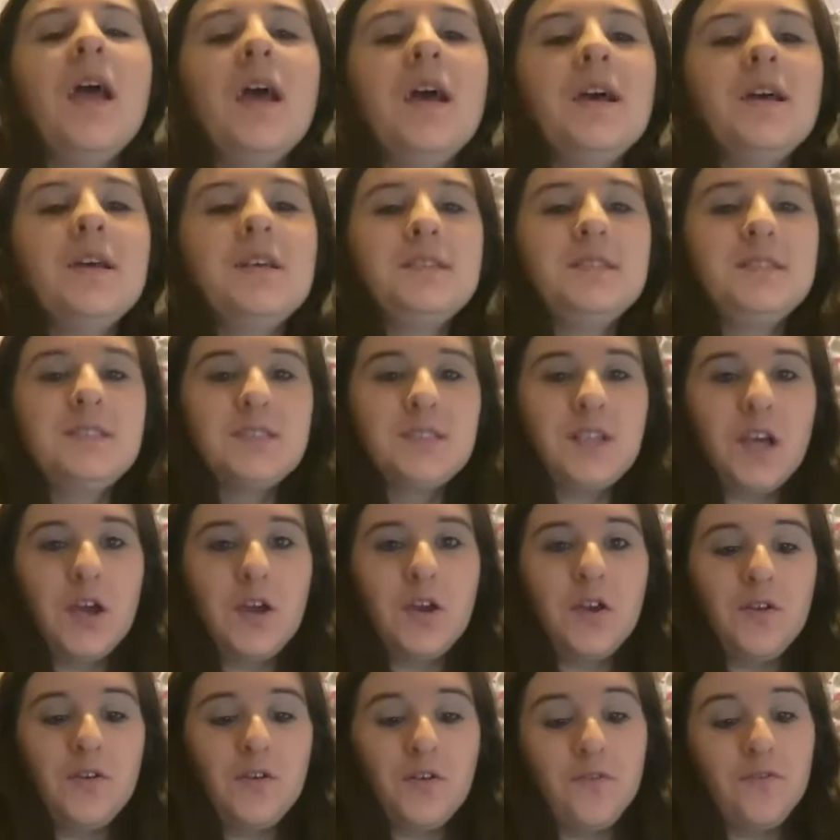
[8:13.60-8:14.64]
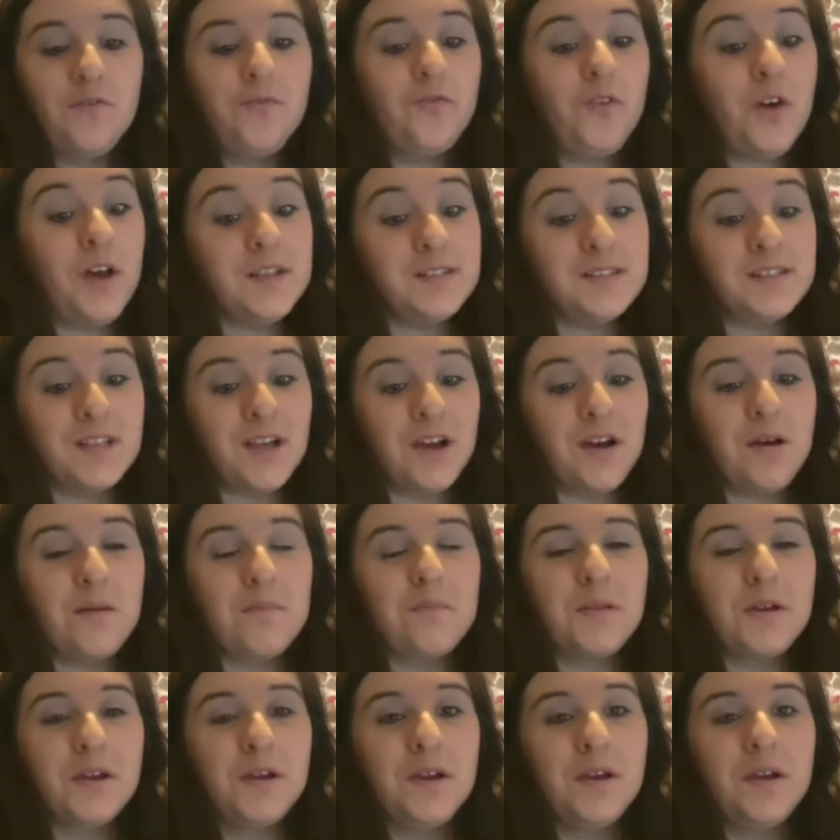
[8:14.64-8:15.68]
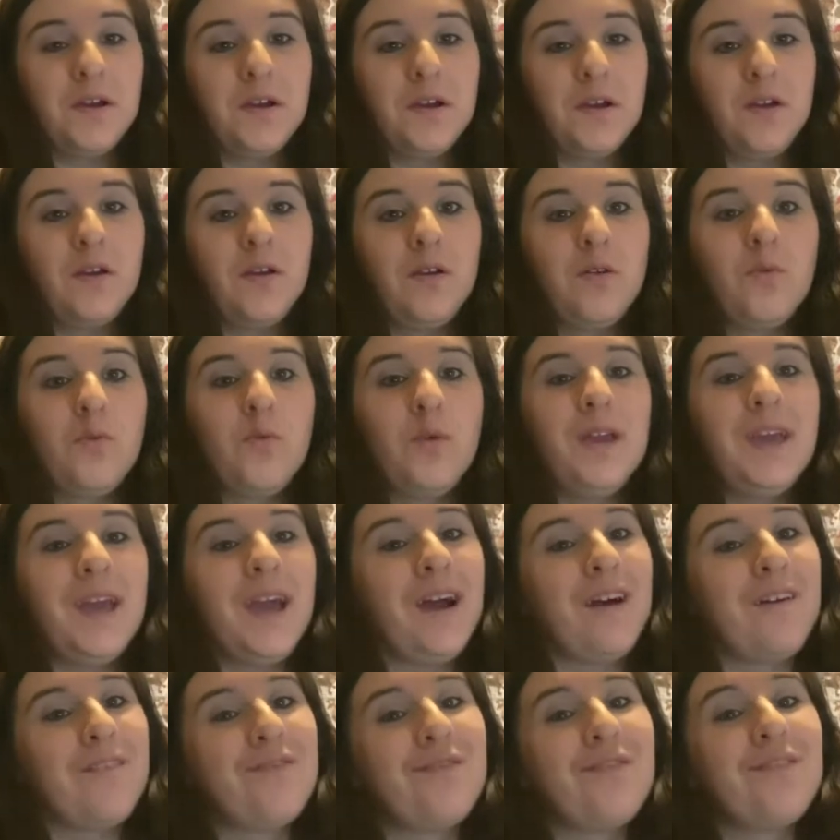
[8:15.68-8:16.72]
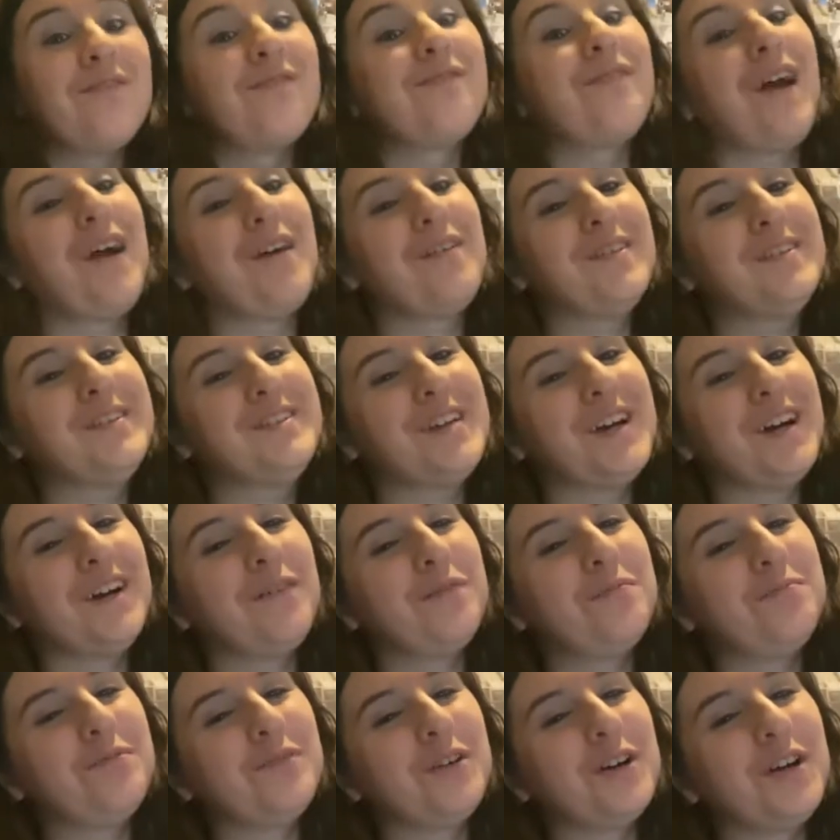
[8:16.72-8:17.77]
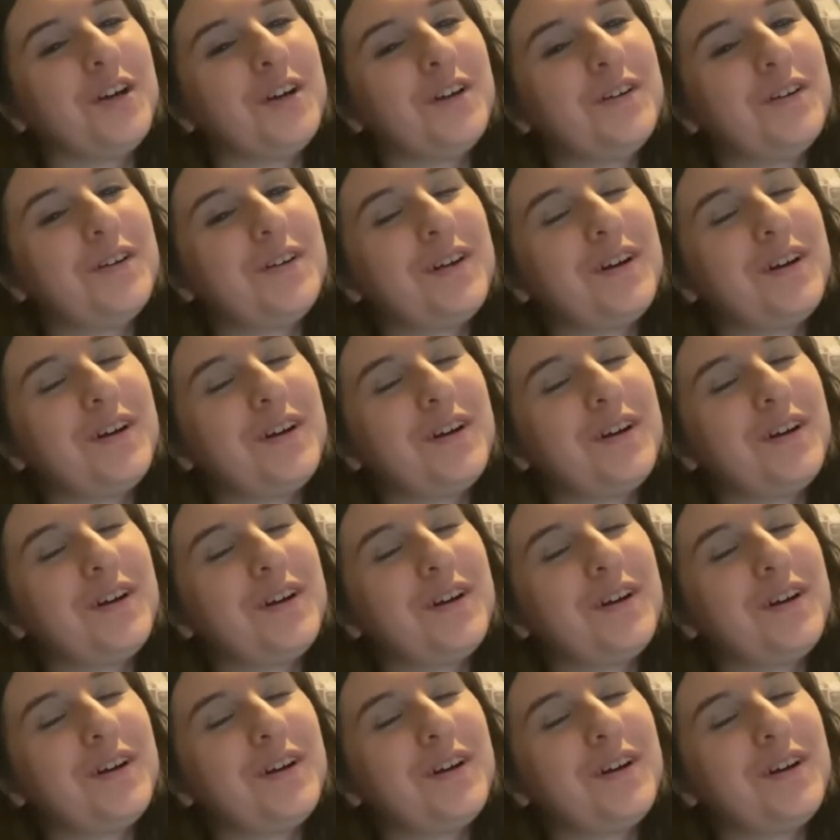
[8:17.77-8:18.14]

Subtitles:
So first up we have Fairy Tale Brook.